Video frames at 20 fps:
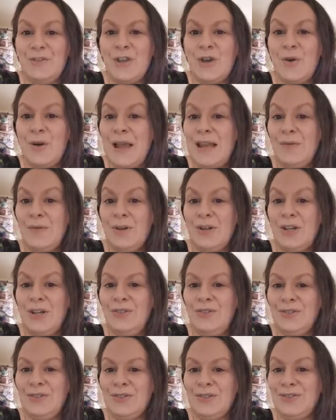anyone
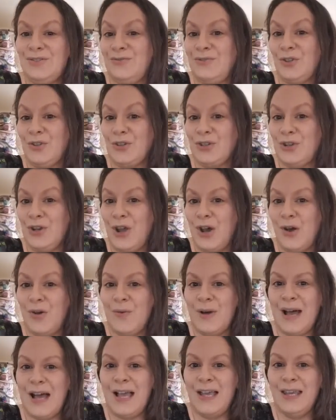who doesn't
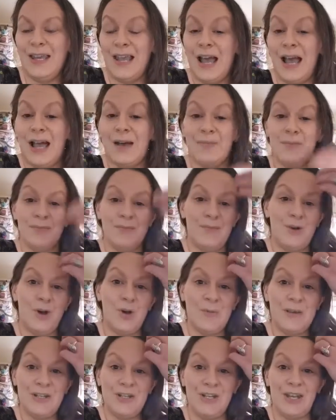know, I am
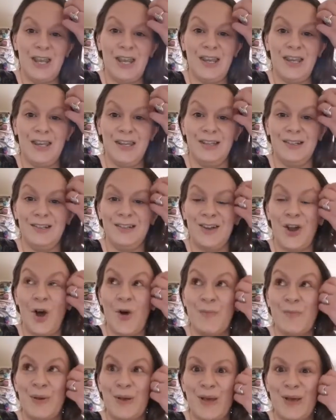home educating
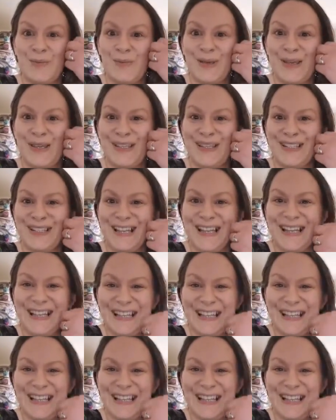on purpose.